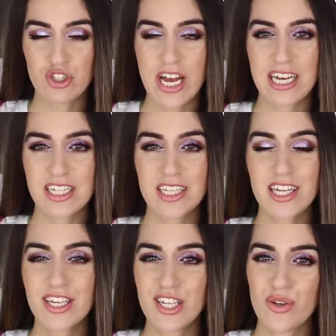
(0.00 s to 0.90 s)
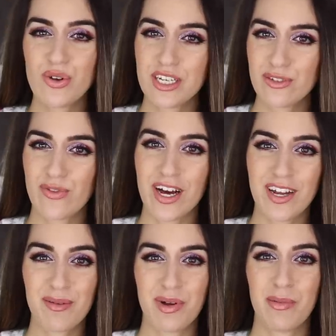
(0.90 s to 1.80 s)
She has like the cutest,
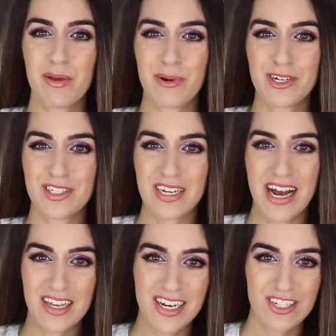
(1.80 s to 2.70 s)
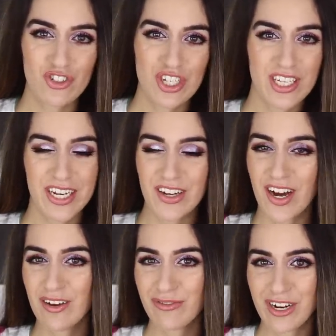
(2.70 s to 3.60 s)
fun, bubbly personality, and she's like
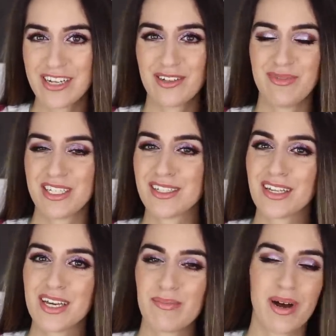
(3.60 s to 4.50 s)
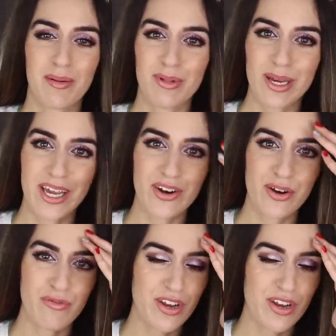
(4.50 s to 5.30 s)
not afraid to be silly in public in her